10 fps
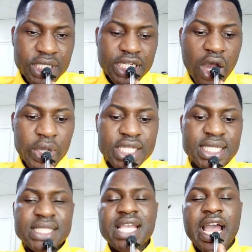Now, it
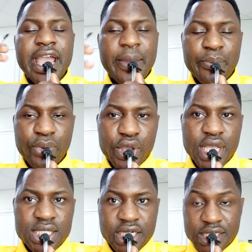is your
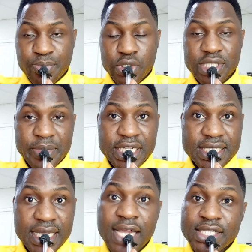employer's
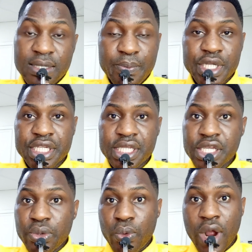responsibility, as somebody
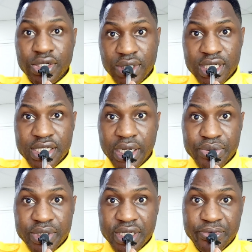who actually
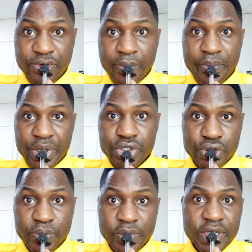graduated from
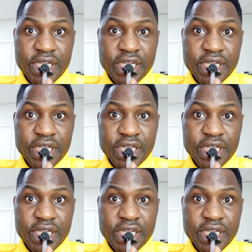Belgium.